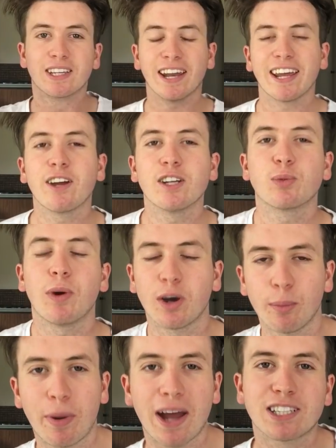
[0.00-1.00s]
G'day guys,
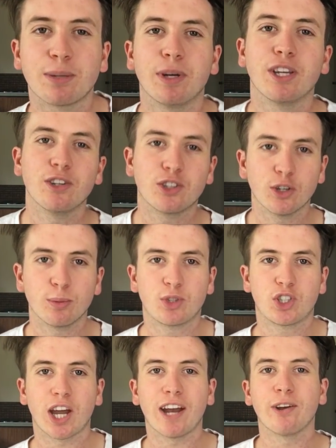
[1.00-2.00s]
welcome back to my YouTube
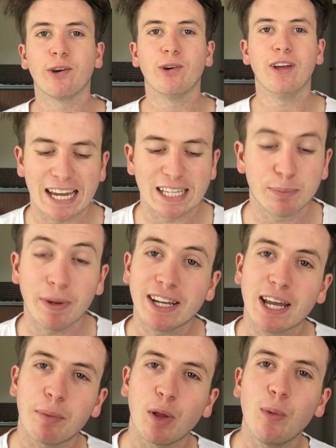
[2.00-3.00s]
channel. It's been a
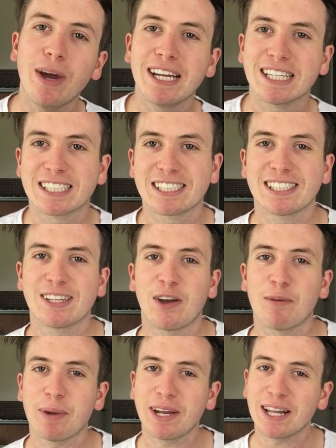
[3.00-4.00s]
couple of weeks.
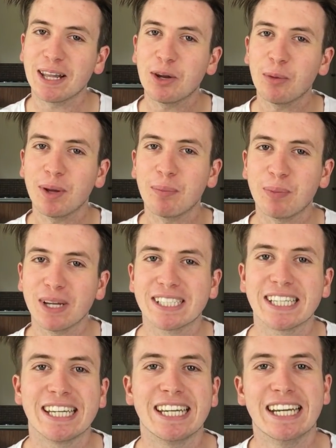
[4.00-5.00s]
I've been a little bit
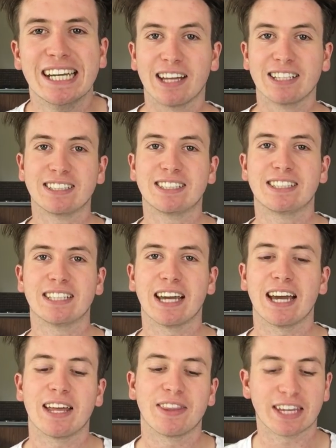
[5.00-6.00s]
busy and
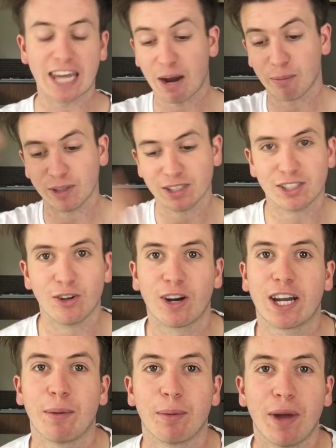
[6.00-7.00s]
the camera's not
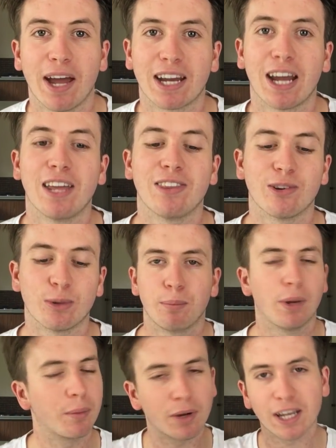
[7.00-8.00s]
coming back either.
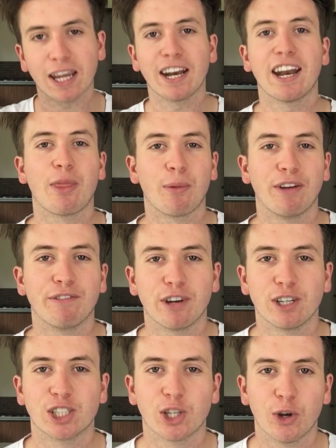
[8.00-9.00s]
But I'm gonna get another one
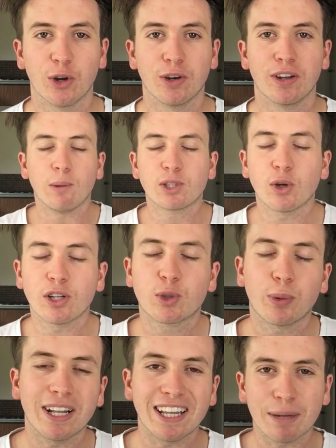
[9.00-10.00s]
very soon. I was sort of
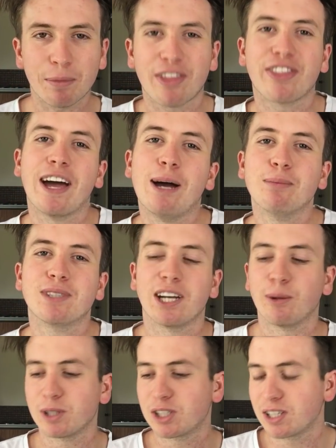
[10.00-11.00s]
twiddling my thumbs and
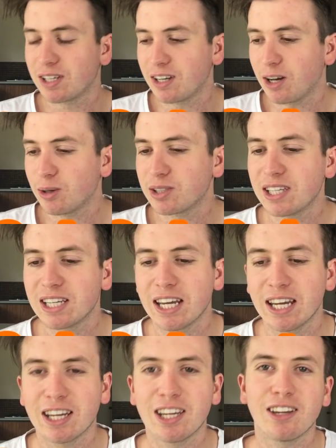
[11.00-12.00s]
I was
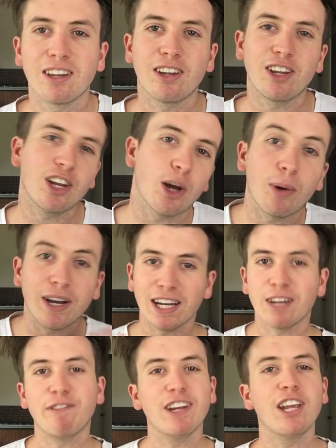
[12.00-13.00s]
thinking, you know, I need
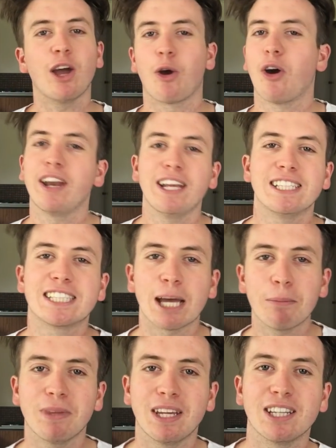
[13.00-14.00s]
a video. I need
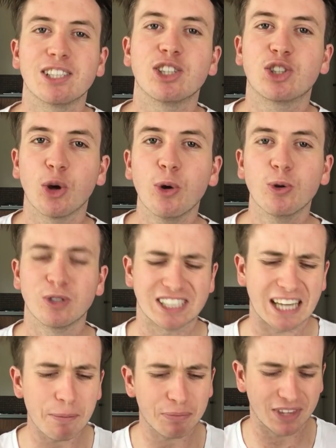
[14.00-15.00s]
something to do,
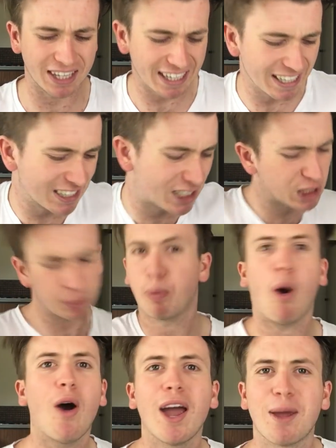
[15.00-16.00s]
something
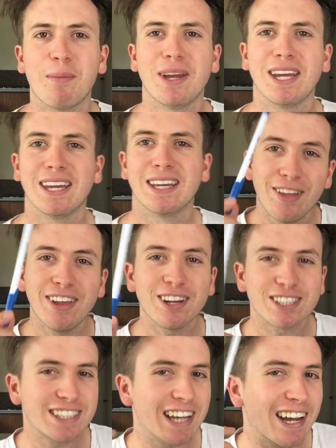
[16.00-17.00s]
inspire me. And then I
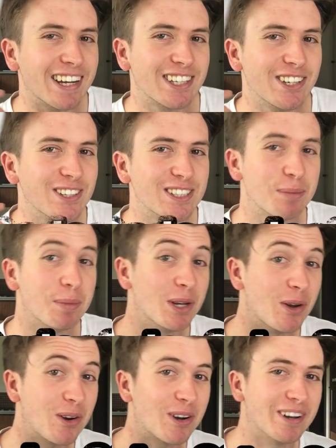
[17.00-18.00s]
started using me
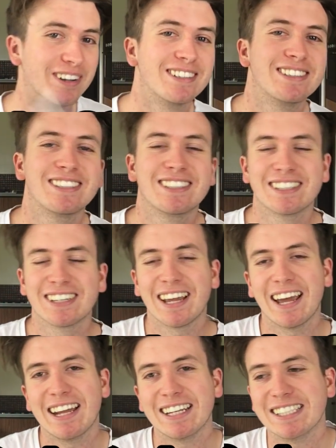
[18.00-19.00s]
noggin.
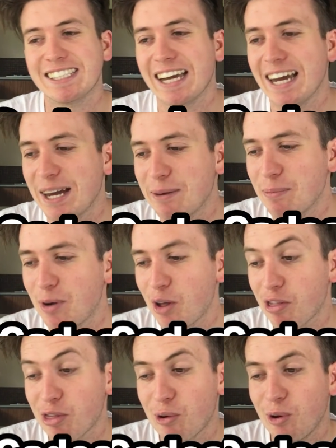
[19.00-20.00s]
And I
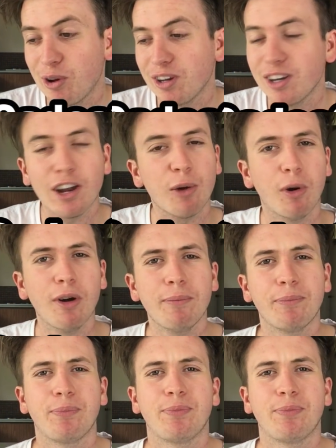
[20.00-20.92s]
thought, you know what?